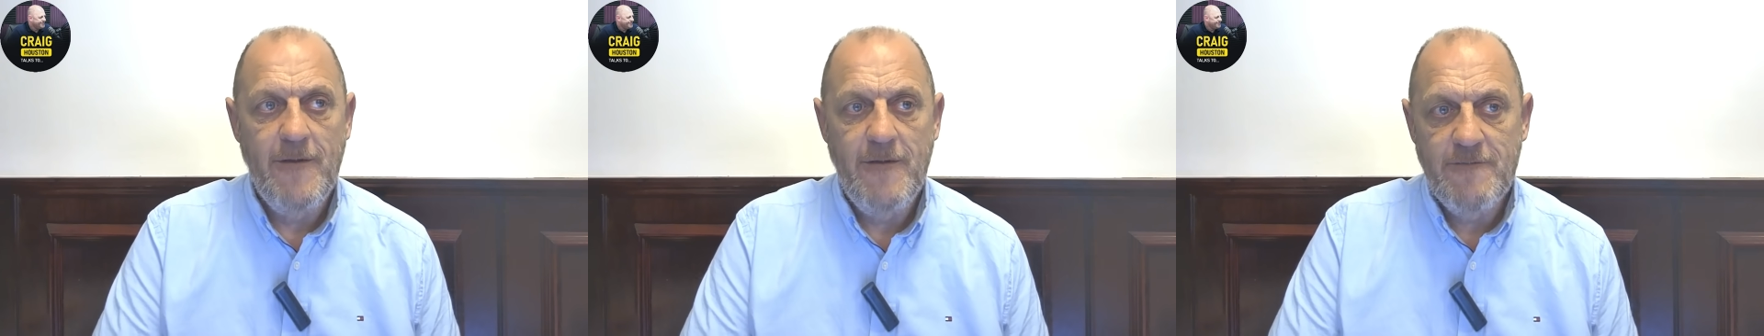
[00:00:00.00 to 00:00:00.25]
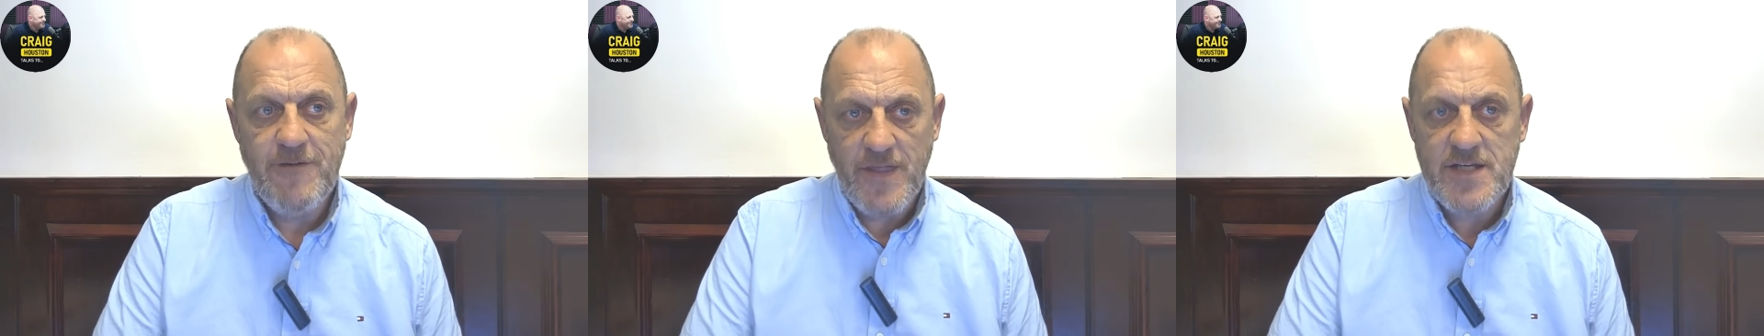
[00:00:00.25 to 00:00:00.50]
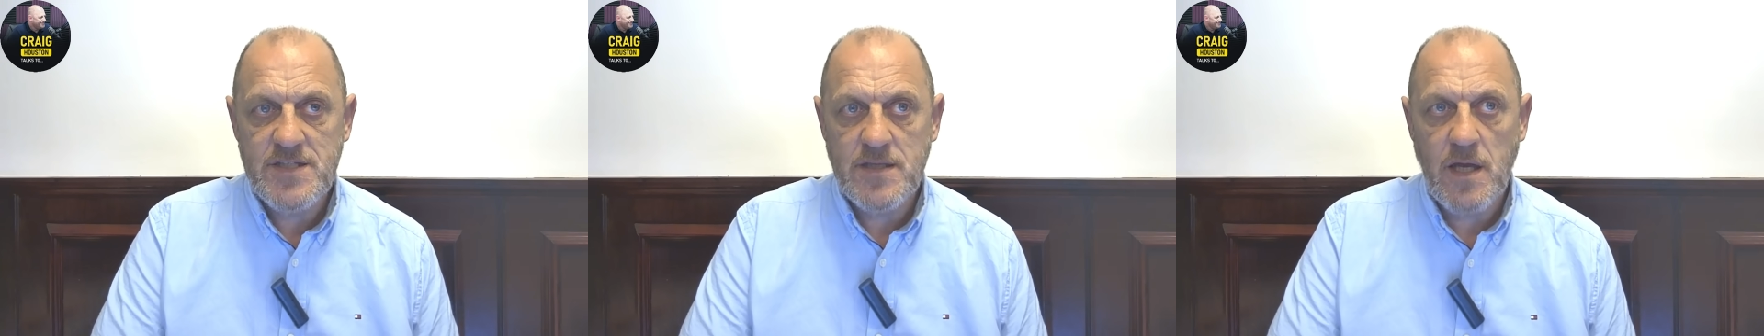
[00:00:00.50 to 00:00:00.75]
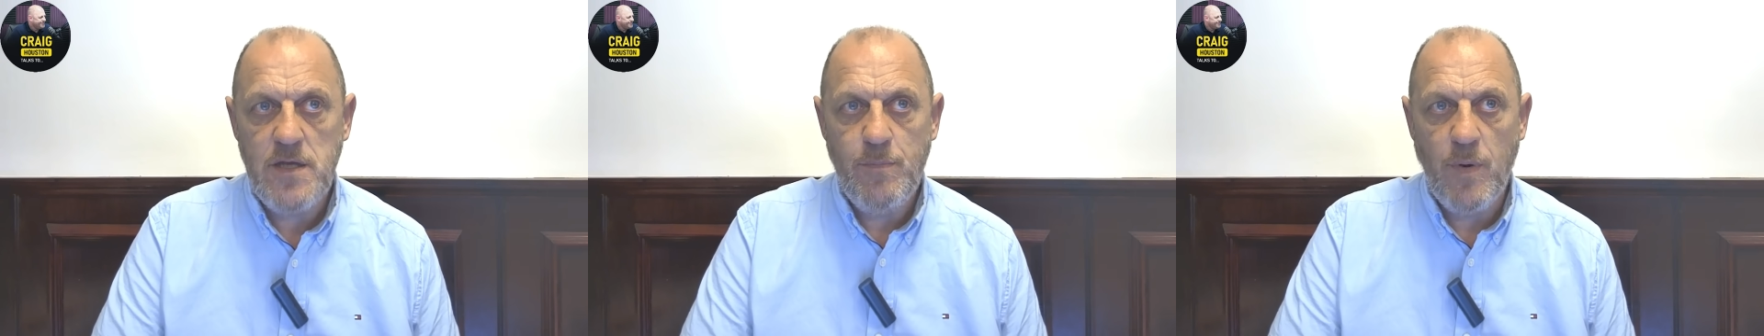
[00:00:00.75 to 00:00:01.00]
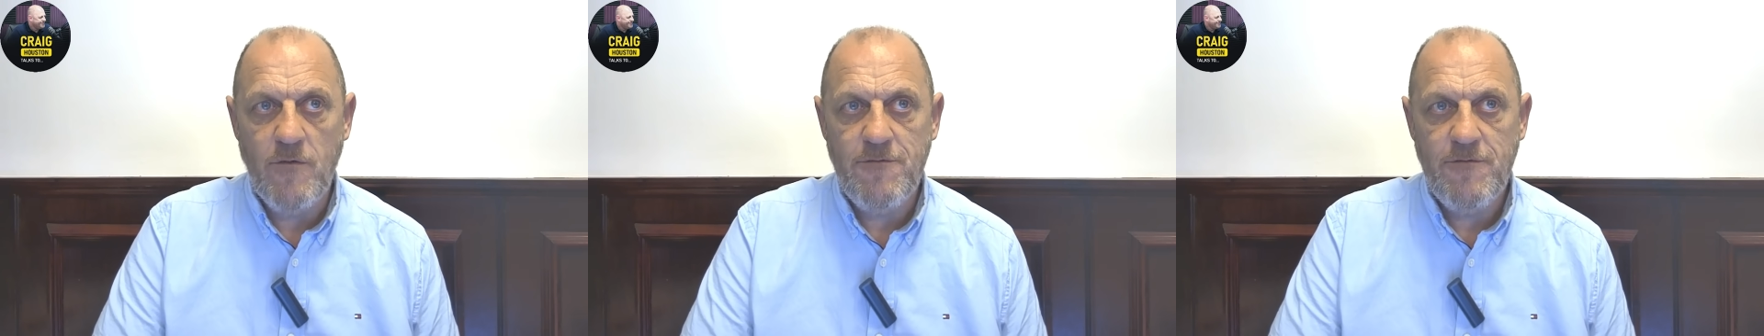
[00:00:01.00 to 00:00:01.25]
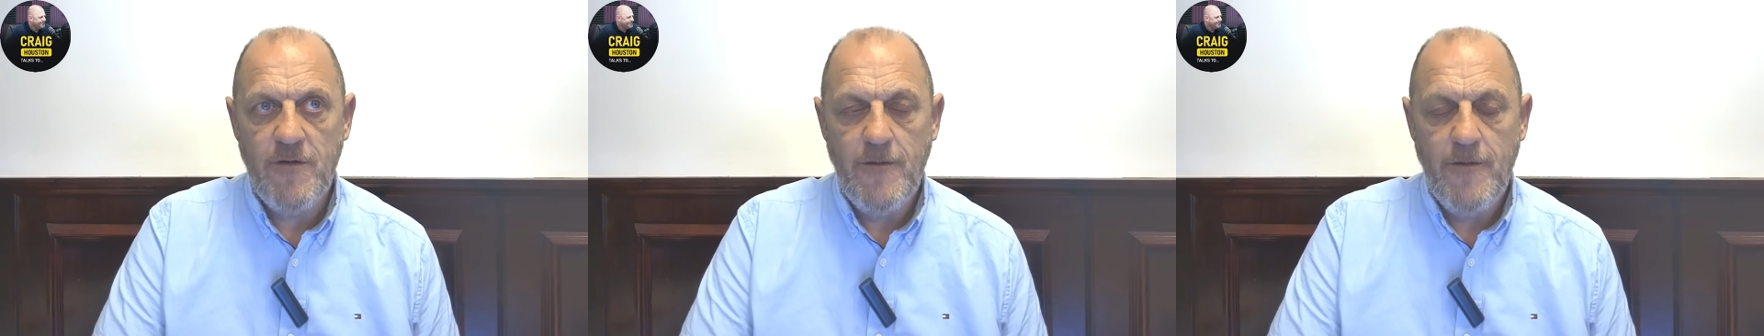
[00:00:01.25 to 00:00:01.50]
for this type of
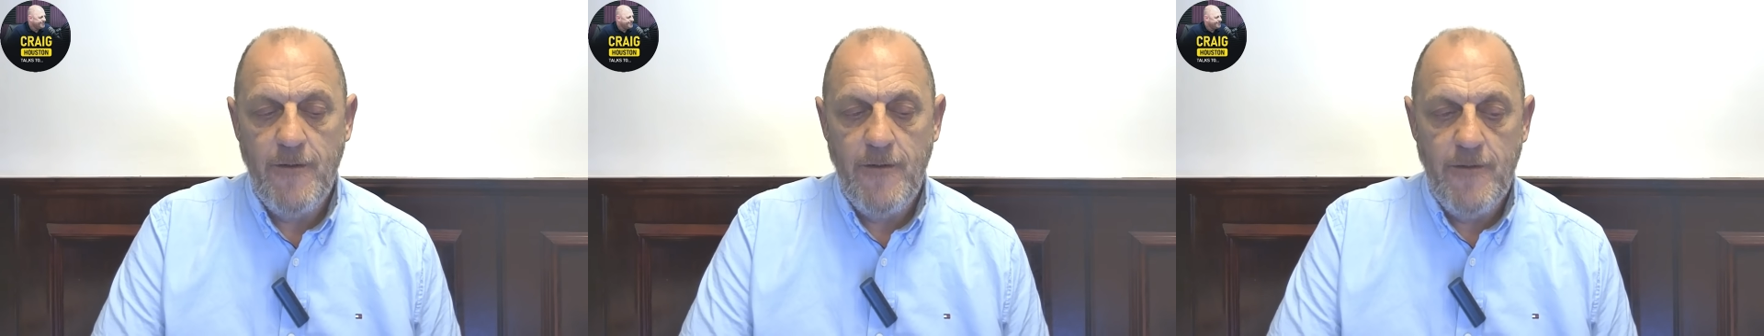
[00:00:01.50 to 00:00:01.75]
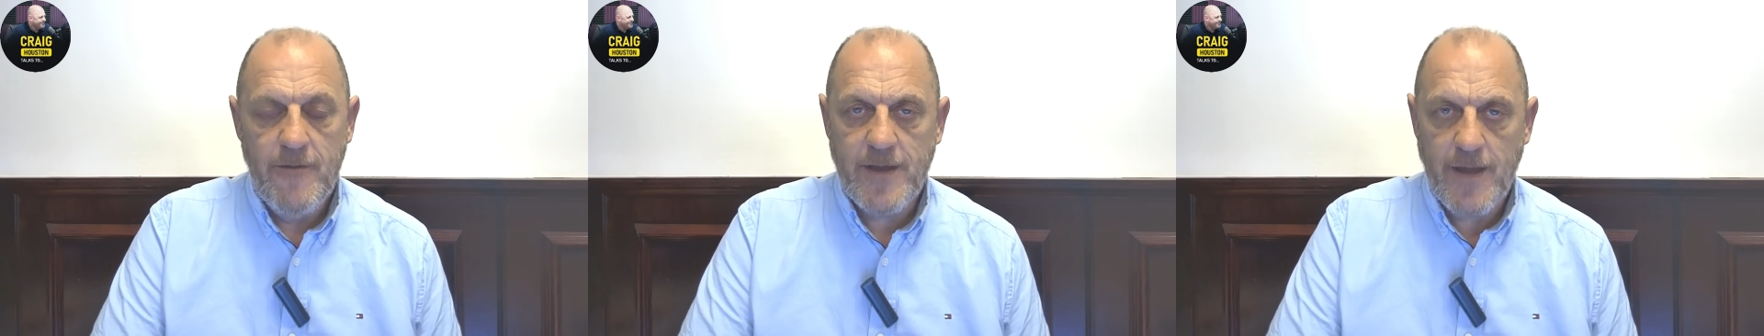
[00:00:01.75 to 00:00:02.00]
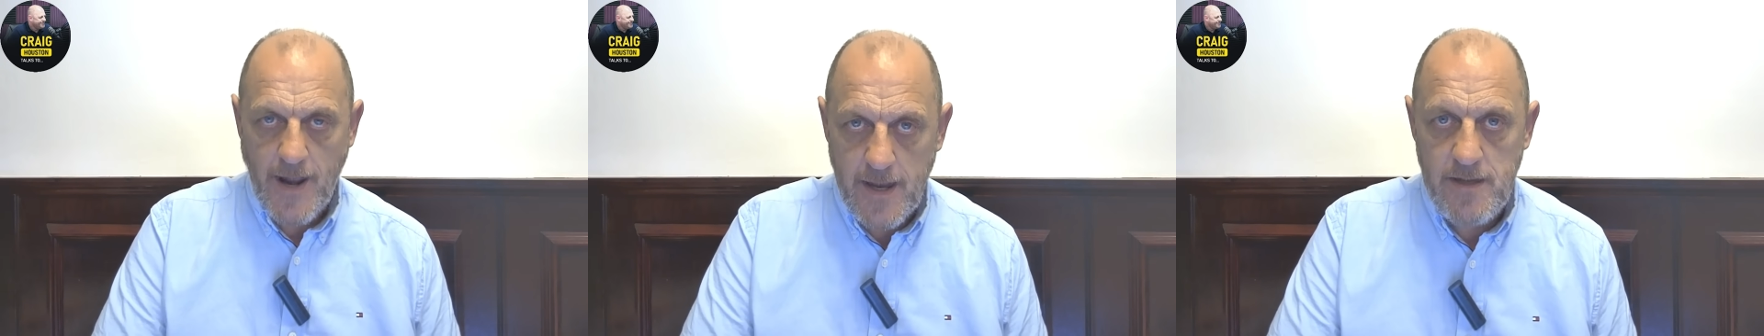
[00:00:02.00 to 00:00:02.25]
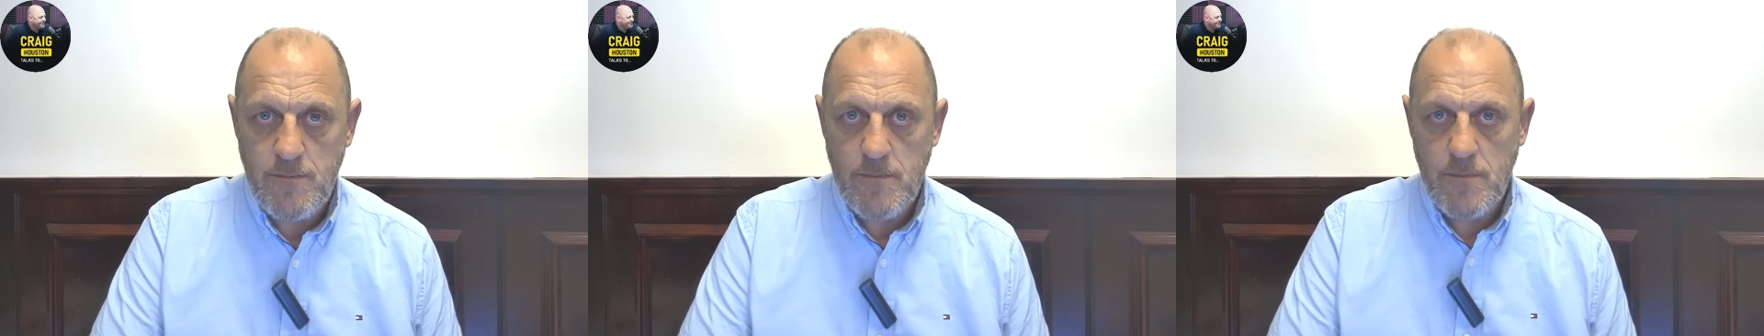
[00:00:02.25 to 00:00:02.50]
crime,